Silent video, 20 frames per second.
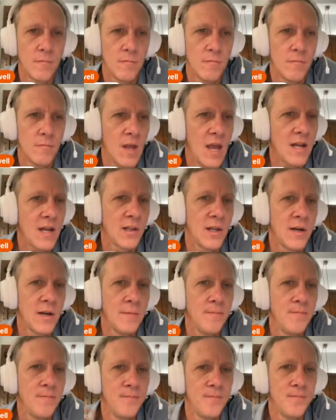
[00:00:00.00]
Hey, Clint.
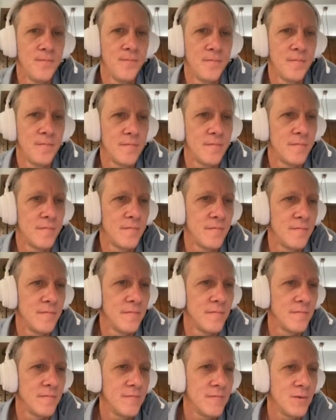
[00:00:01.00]

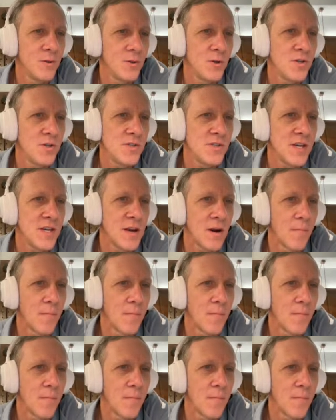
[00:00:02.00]
Good to see you here.